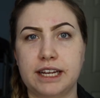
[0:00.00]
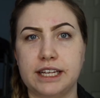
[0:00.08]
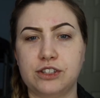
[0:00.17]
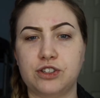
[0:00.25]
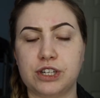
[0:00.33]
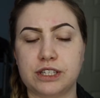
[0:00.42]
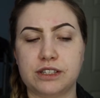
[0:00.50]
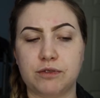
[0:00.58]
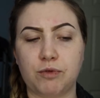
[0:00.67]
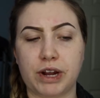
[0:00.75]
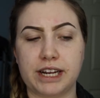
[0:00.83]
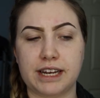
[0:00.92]
It's just
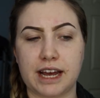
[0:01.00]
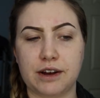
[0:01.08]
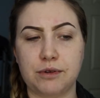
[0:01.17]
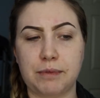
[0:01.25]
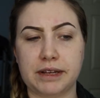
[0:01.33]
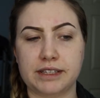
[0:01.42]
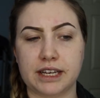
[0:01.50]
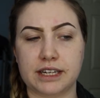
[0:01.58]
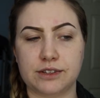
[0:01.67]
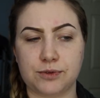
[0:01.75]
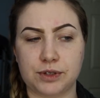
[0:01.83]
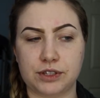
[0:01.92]
right now my skin
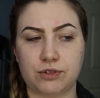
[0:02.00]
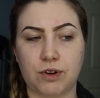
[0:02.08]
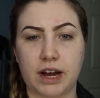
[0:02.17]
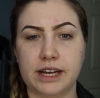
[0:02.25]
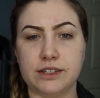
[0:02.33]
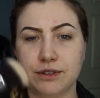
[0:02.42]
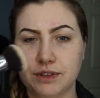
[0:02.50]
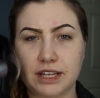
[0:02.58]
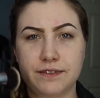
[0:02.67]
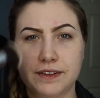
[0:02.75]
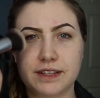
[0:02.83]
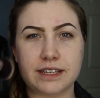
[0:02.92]
is really dry, so
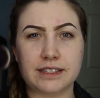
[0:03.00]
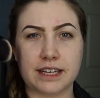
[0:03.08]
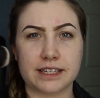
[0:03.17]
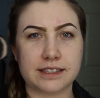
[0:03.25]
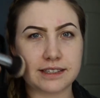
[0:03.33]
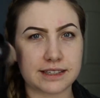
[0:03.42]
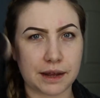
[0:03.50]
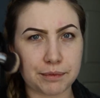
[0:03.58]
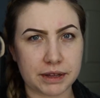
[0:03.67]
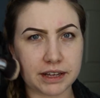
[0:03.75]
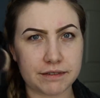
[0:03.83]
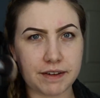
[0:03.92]
even this like
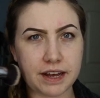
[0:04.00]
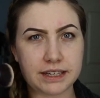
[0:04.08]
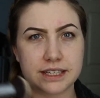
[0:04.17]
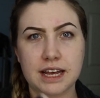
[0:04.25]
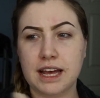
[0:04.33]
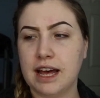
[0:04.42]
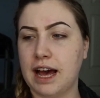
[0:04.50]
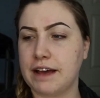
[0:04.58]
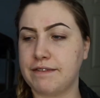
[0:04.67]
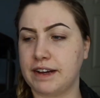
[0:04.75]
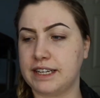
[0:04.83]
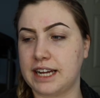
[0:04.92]
stippling effect, I
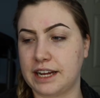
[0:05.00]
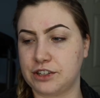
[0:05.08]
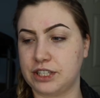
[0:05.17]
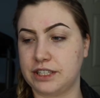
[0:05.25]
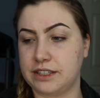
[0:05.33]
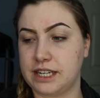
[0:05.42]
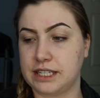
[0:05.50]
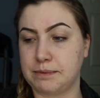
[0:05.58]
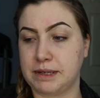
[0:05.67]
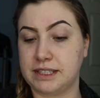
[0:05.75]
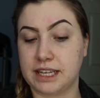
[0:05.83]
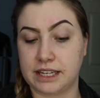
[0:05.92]
find it actually irritates
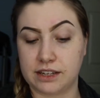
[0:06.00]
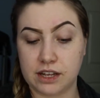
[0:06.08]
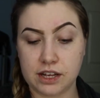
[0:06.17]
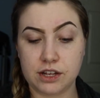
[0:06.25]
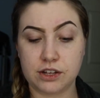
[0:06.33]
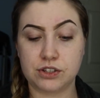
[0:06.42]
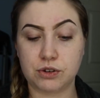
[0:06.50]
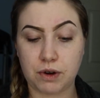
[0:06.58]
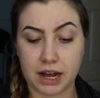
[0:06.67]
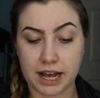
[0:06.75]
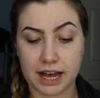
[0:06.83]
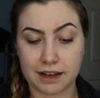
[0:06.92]
my skin. So
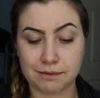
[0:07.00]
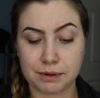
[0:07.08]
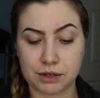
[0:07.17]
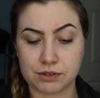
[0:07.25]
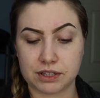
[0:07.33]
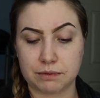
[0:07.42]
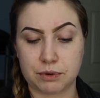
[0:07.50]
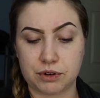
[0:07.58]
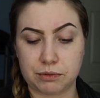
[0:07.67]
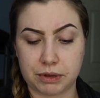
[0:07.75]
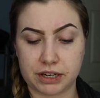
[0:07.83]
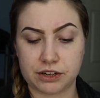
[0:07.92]
I have been using a
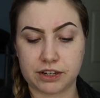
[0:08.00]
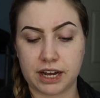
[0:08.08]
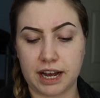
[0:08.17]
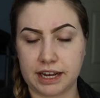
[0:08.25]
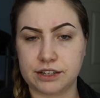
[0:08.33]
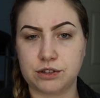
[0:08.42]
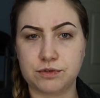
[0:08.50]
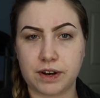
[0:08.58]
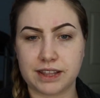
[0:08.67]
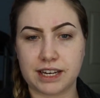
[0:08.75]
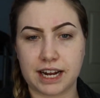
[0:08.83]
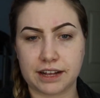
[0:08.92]
beauty blender. I do
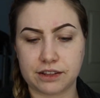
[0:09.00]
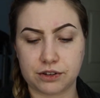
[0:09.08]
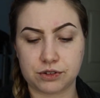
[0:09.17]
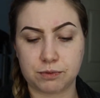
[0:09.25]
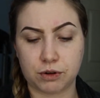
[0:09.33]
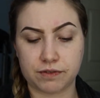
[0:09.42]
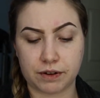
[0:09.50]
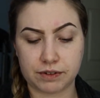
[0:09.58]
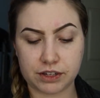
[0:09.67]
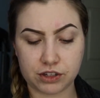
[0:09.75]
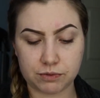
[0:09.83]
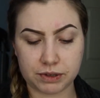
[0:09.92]
find that I have to use more
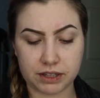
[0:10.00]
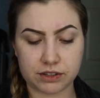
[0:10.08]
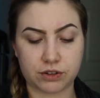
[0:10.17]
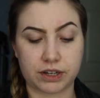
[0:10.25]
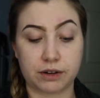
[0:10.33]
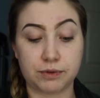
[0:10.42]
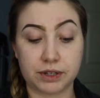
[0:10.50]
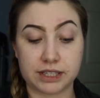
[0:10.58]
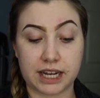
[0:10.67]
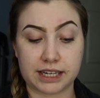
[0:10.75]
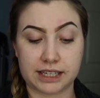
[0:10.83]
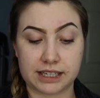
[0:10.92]
foundation with it. Sorry, a Real
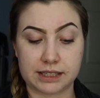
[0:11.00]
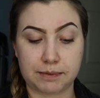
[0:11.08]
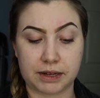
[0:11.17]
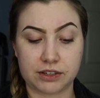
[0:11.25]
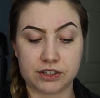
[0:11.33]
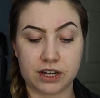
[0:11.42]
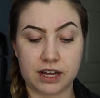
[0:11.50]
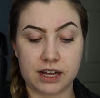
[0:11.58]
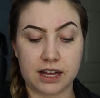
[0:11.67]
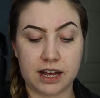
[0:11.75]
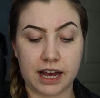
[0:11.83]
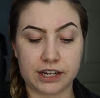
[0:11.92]
Technique sponge.
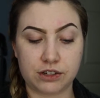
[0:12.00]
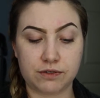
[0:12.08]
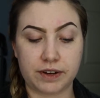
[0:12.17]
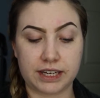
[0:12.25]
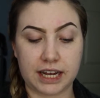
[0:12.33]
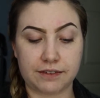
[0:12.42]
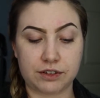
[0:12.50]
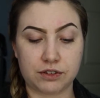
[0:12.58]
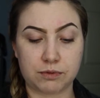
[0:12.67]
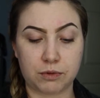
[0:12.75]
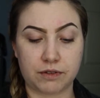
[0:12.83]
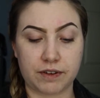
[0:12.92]
I do find I have to
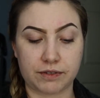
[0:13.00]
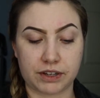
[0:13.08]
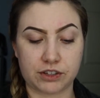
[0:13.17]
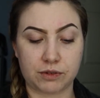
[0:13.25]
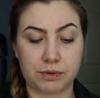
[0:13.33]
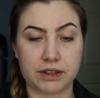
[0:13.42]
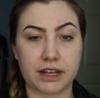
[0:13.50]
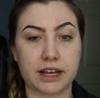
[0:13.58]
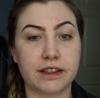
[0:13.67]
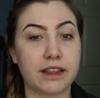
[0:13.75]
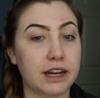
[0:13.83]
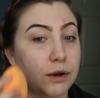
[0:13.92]
use more foundation with
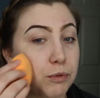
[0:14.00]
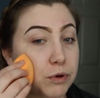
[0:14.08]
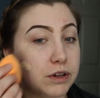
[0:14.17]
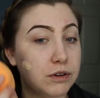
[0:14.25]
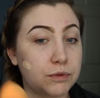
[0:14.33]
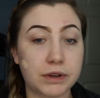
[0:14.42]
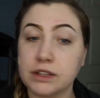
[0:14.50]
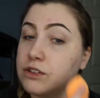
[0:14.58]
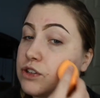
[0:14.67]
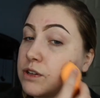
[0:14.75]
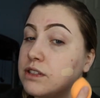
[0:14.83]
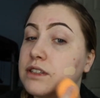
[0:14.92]
it than I would with
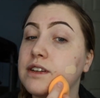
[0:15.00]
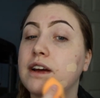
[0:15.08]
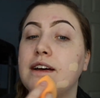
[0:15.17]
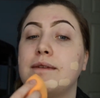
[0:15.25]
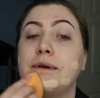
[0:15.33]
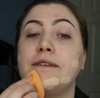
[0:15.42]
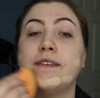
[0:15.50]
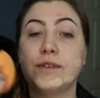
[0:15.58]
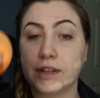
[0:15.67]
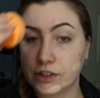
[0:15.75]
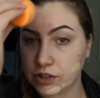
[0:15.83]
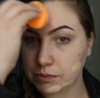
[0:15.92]
just a
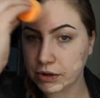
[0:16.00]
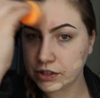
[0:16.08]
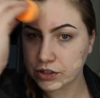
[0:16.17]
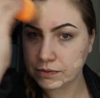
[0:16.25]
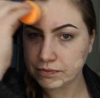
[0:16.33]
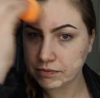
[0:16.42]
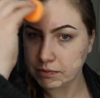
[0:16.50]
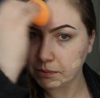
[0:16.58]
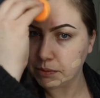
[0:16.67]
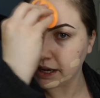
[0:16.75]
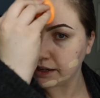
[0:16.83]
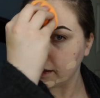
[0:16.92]
foundation brush.
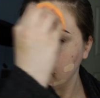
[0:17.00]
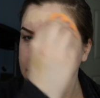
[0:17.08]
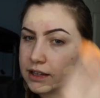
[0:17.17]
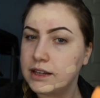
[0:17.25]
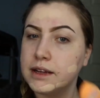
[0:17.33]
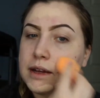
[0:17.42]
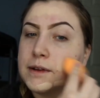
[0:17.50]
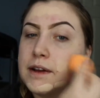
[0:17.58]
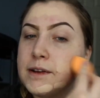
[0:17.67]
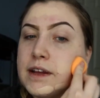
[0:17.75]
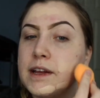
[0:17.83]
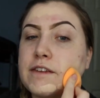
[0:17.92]
But
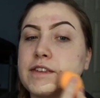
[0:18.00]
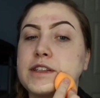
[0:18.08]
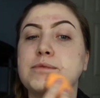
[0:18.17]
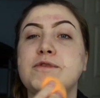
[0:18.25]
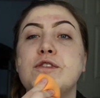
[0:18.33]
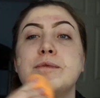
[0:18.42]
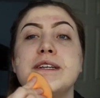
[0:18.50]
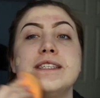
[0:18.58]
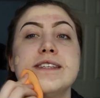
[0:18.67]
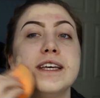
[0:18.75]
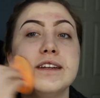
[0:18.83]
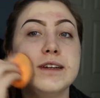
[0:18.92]
if it's for my
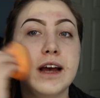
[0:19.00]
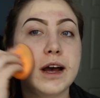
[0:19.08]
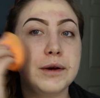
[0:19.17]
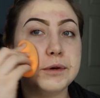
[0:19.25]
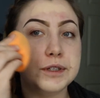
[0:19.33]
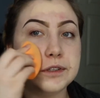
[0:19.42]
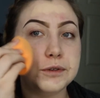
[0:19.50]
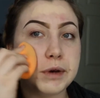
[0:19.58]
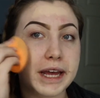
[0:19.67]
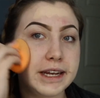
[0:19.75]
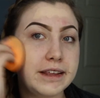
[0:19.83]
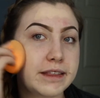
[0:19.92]
skin, I will do
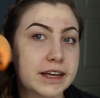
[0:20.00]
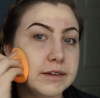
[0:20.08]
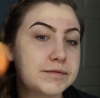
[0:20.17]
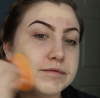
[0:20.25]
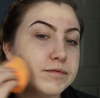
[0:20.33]
anything.